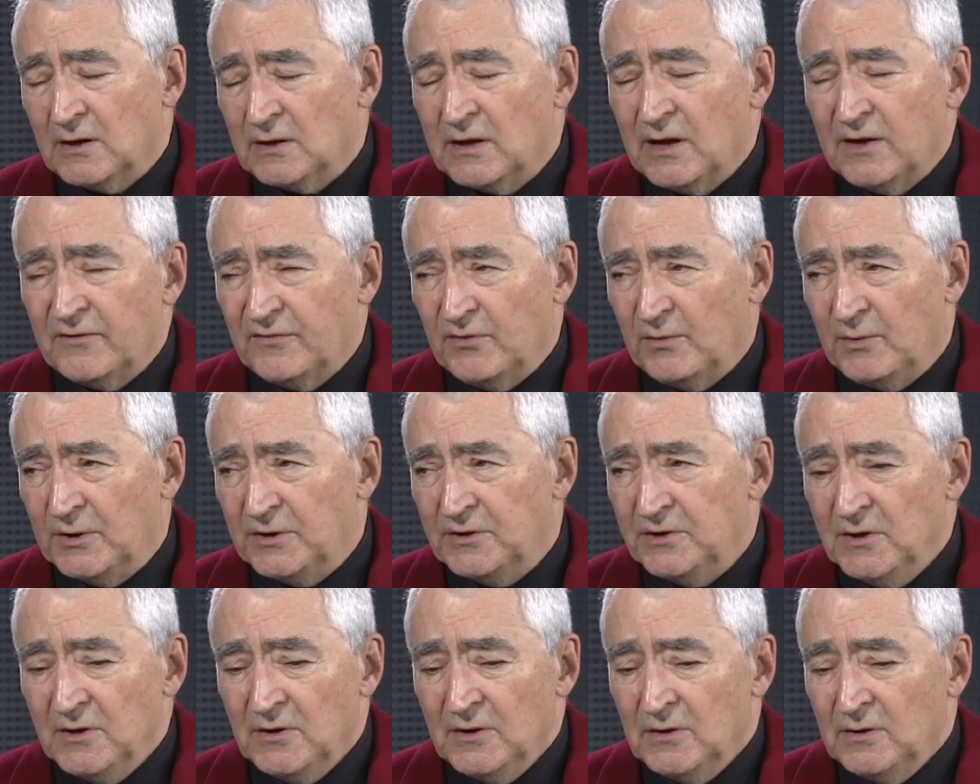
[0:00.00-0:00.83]
our
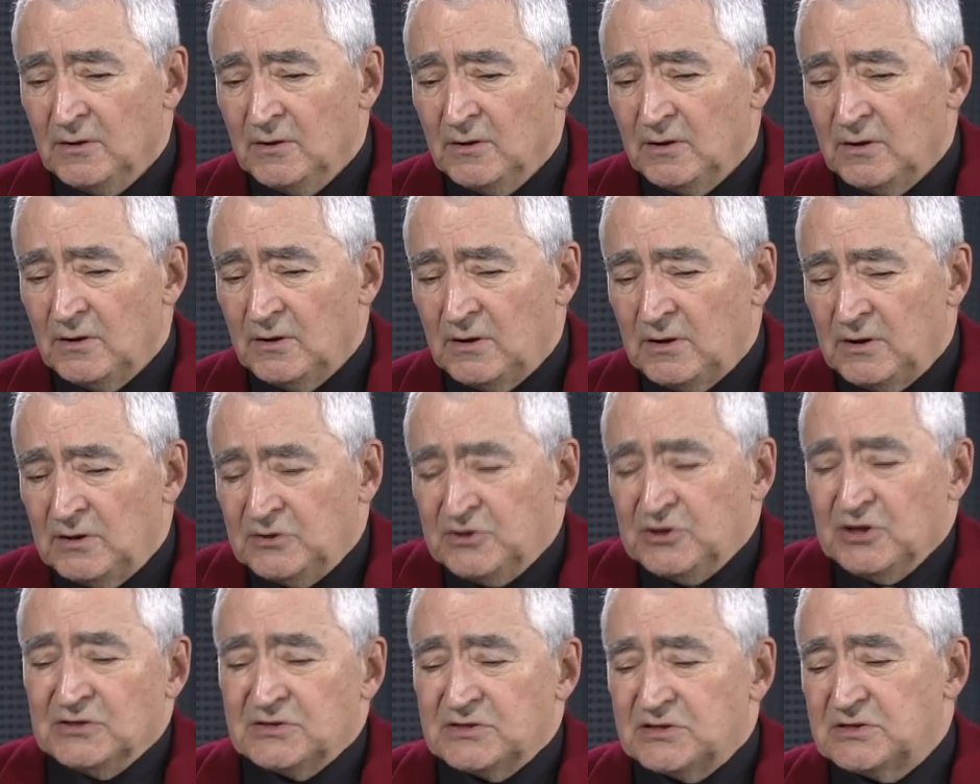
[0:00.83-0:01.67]
government, it
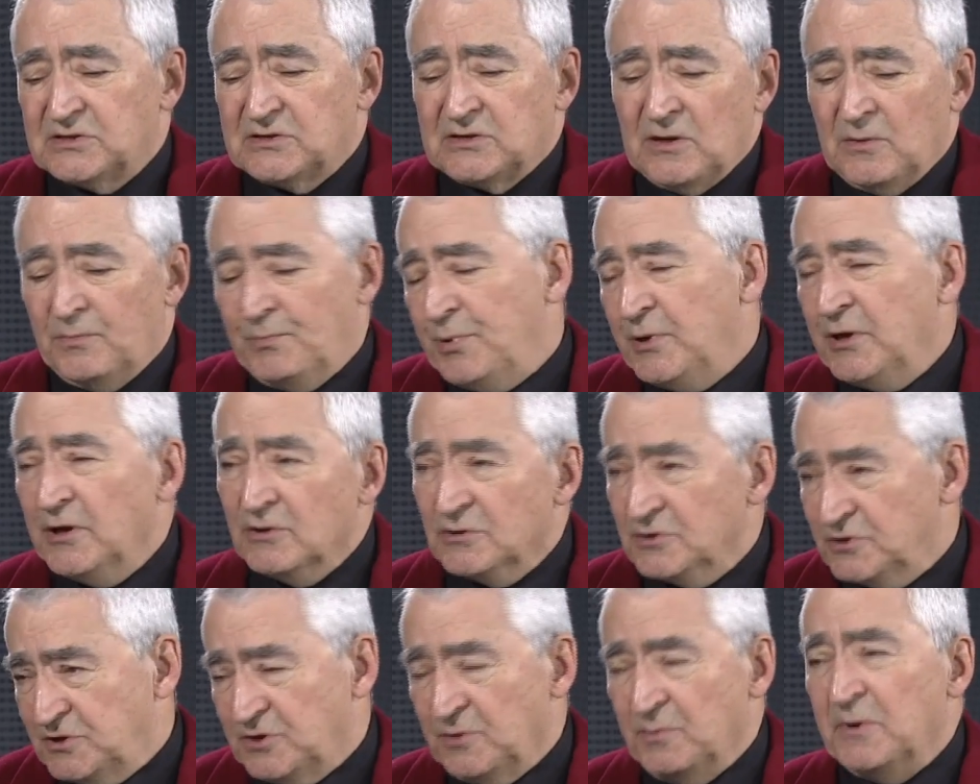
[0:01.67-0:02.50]
just
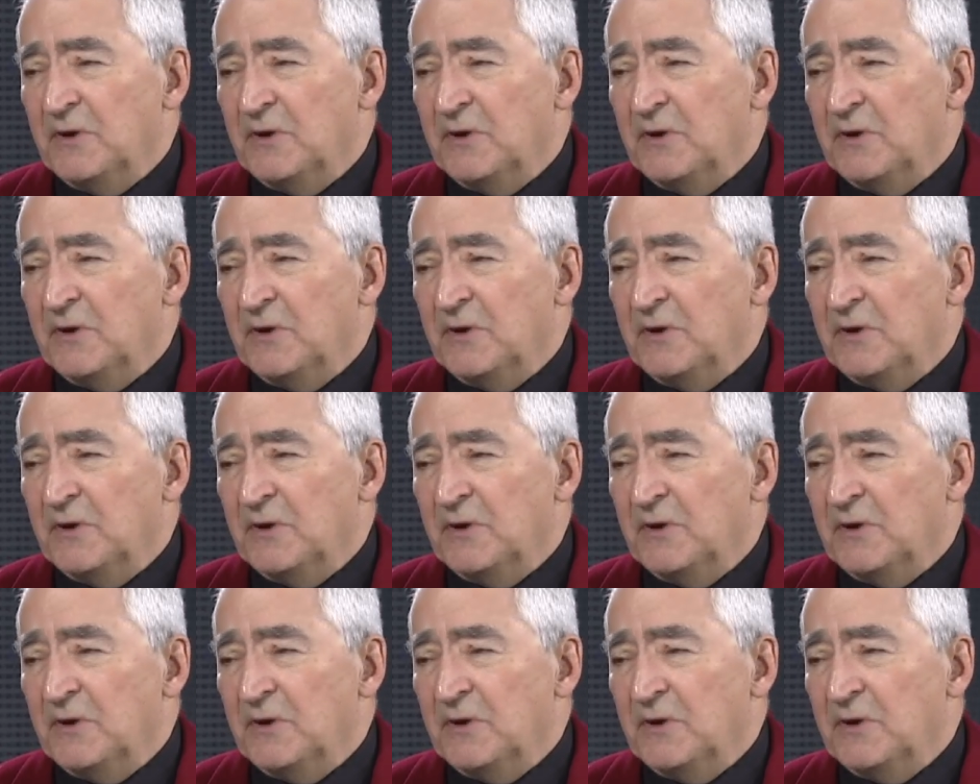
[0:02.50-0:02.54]
appears to